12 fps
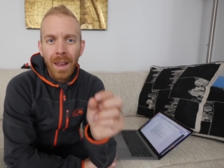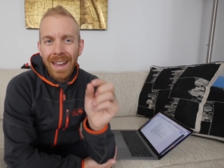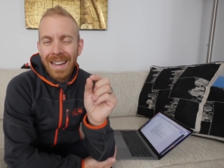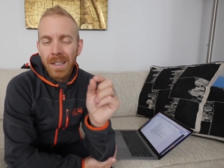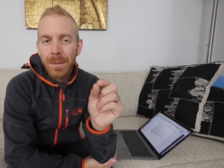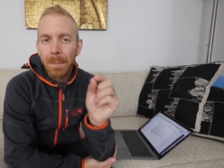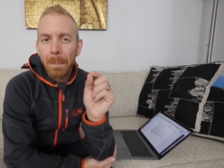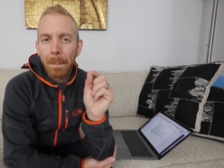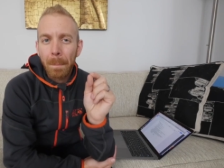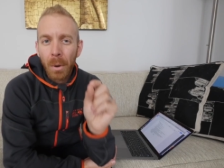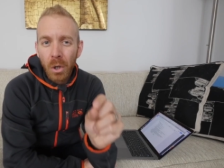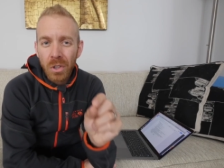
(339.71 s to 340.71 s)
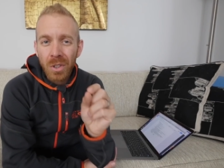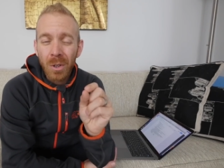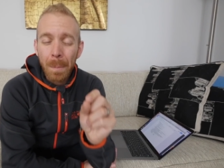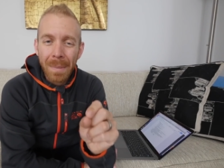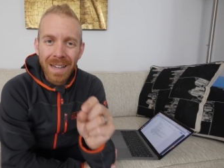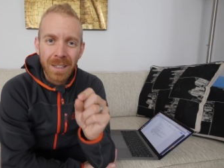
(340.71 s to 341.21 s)
His personal
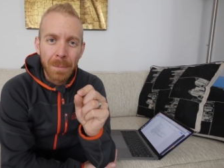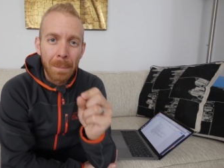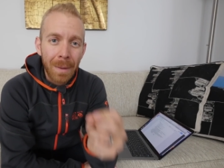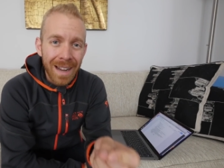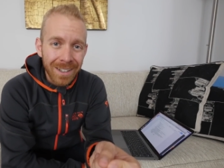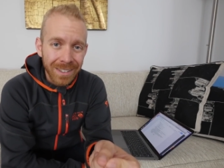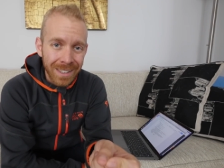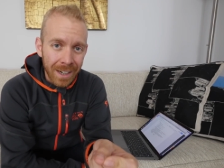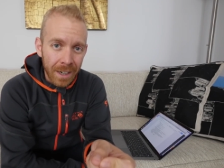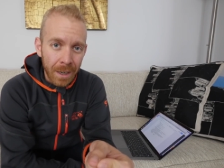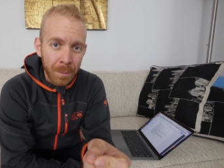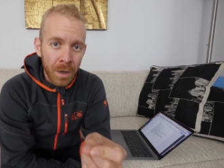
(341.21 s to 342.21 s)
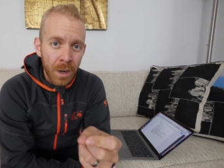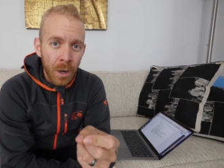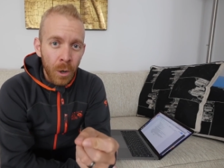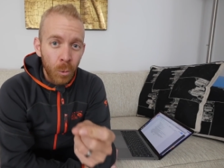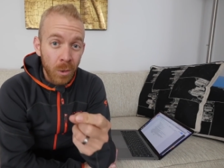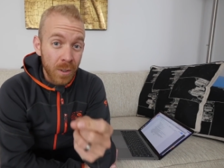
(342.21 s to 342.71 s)
best mile time
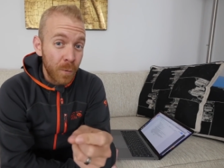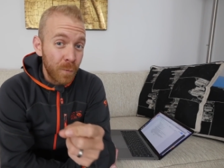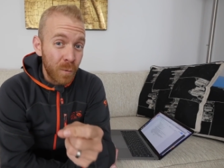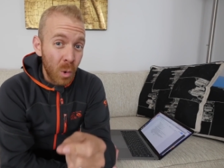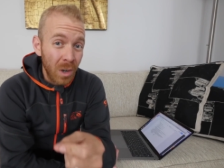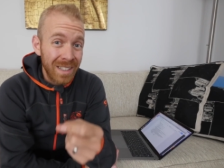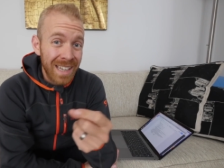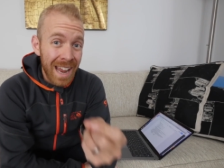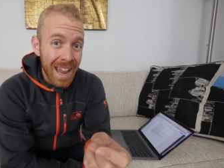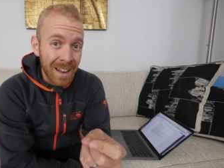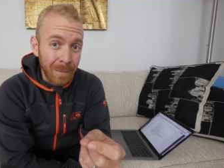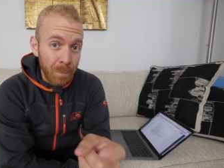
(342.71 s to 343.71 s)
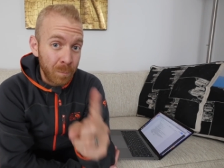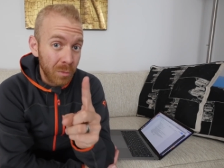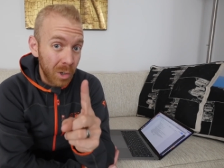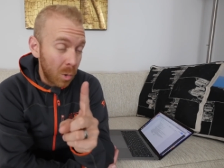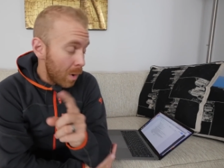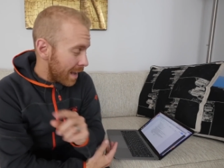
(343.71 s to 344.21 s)
was a four ten.
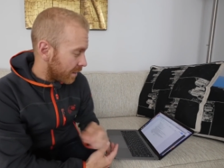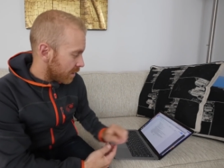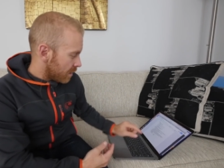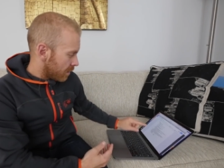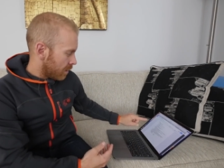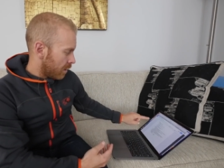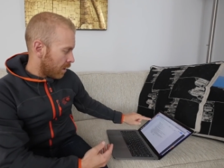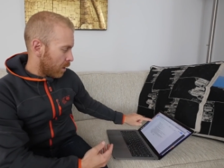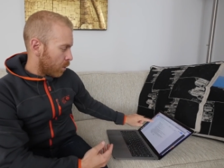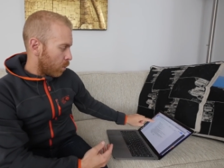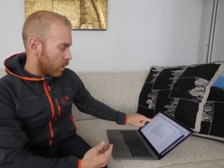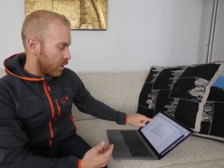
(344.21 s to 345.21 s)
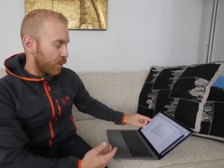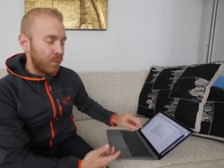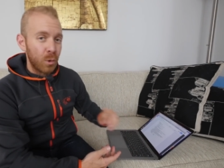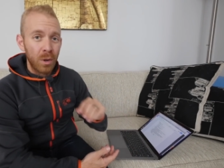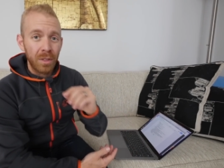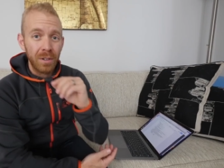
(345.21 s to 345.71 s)
Gwen's was
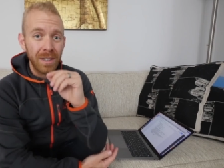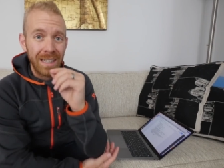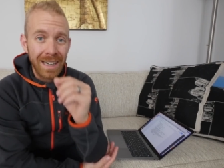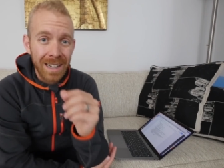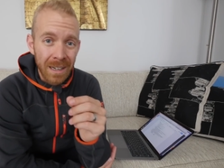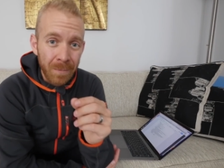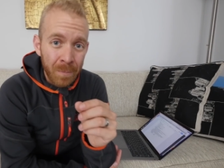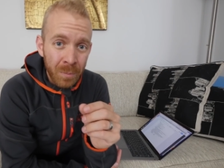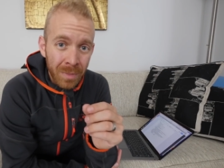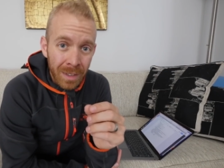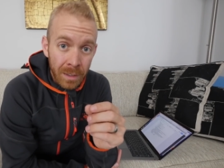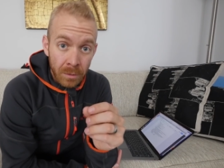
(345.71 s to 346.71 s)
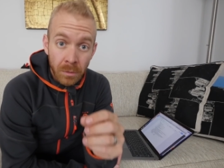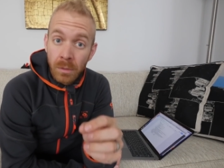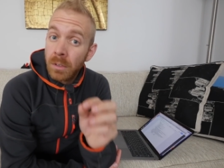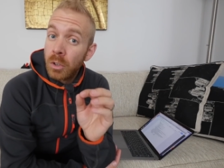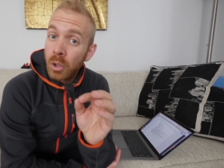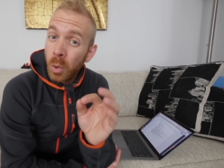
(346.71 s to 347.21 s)
four thirty-nine.
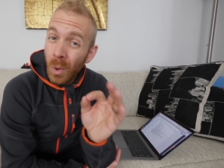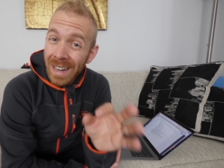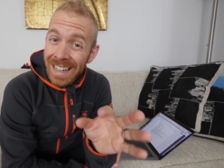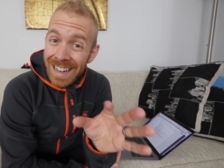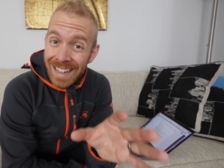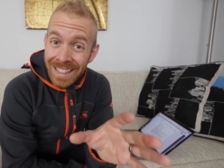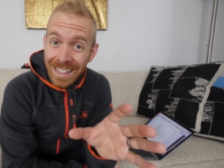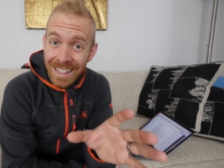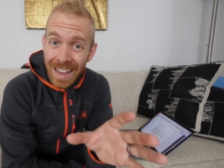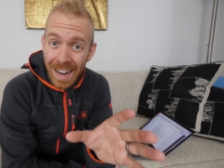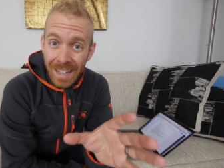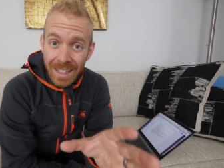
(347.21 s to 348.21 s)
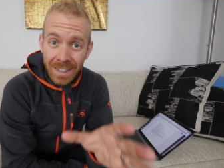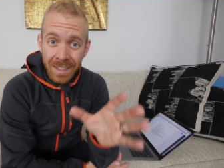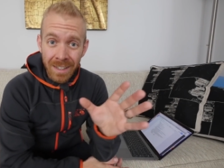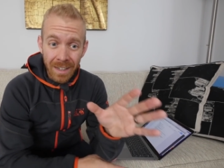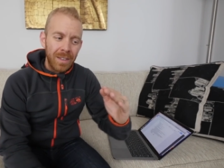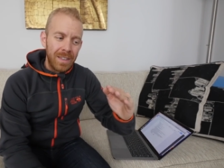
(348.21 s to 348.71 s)
twenty-nine
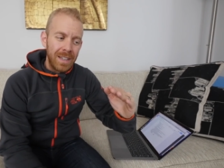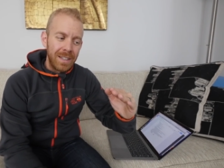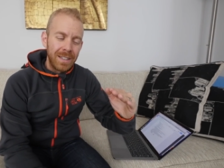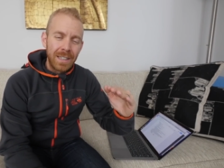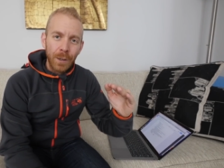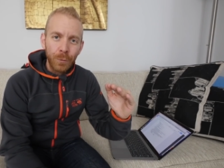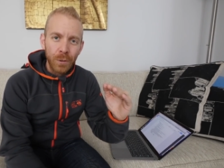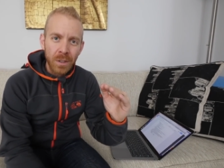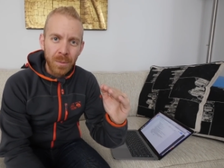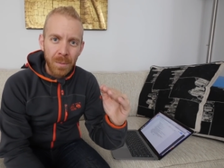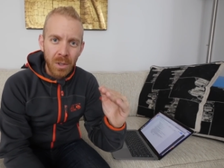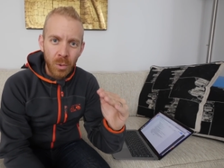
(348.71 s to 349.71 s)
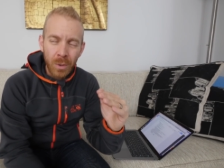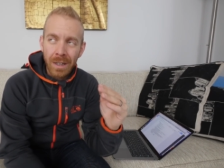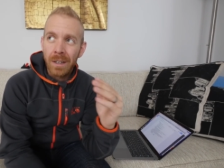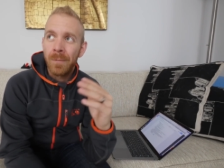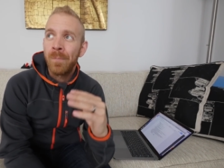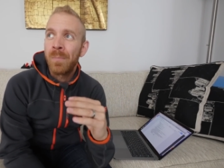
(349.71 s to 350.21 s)
seconds, the difference
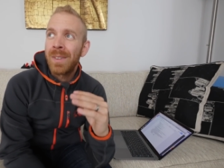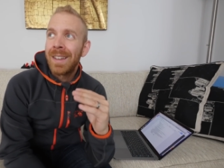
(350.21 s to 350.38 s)
between